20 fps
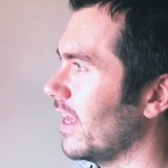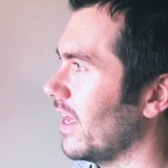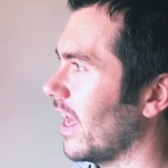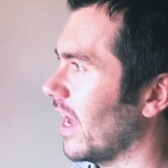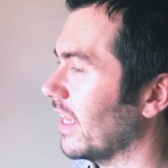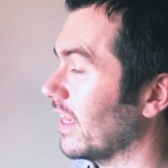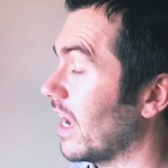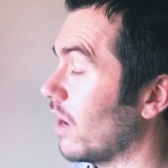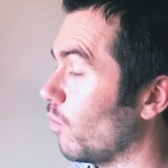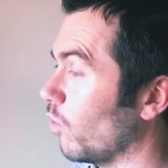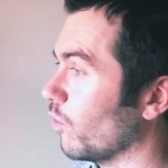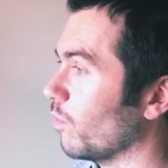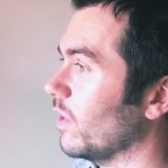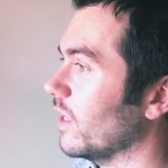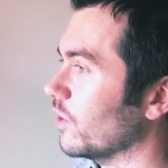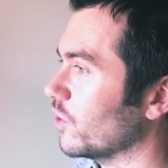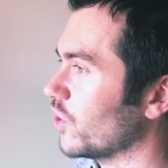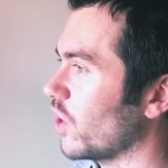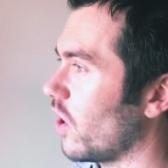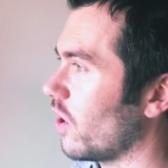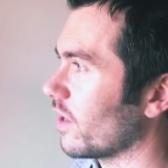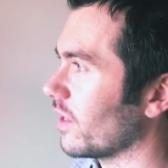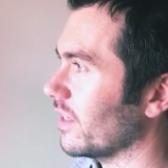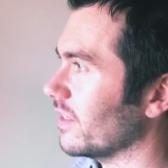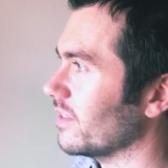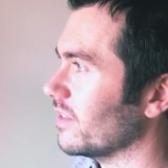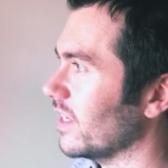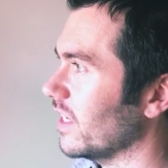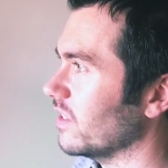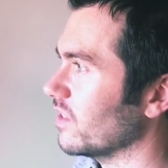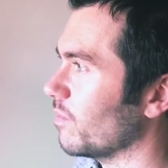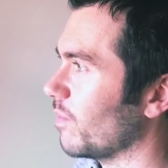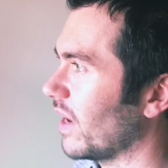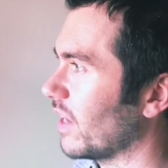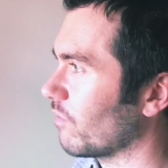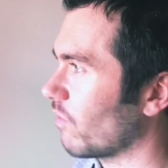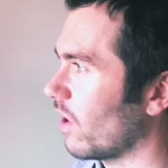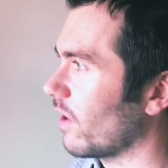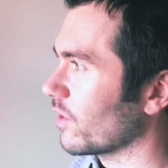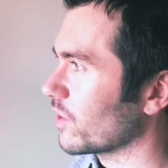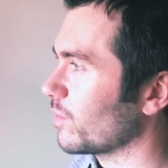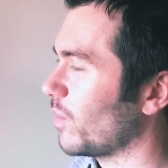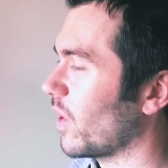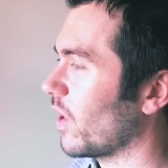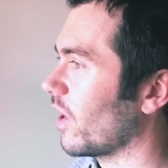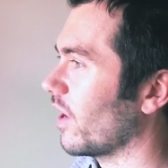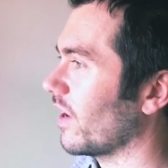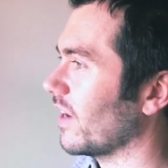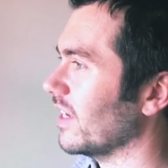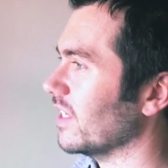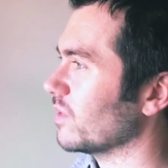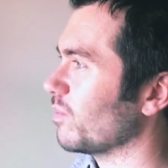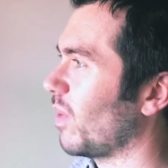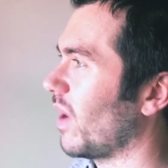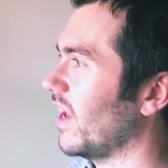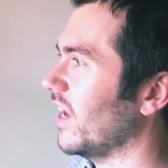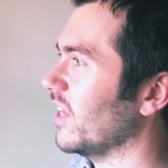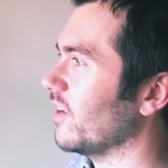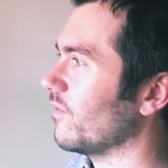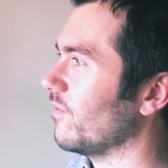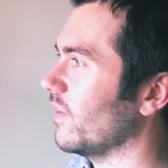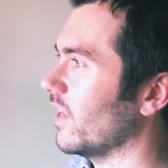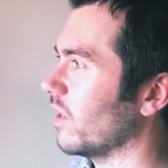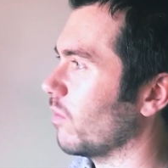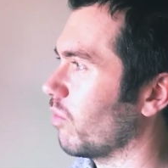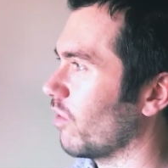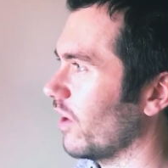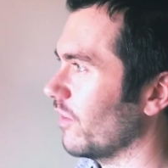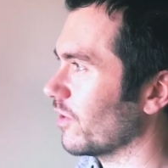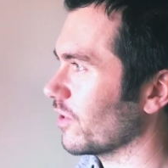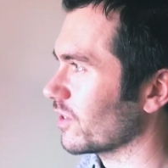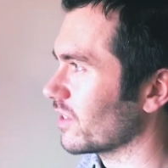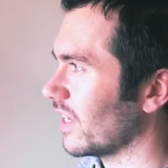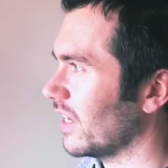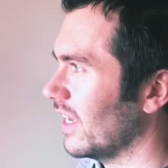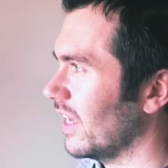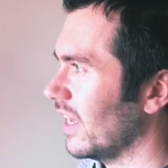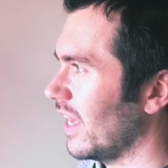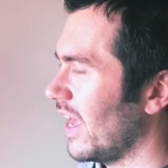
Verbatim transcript: Uh, that would be the shock of the season. Ben Roethlisberger is playing. Philip Rivers.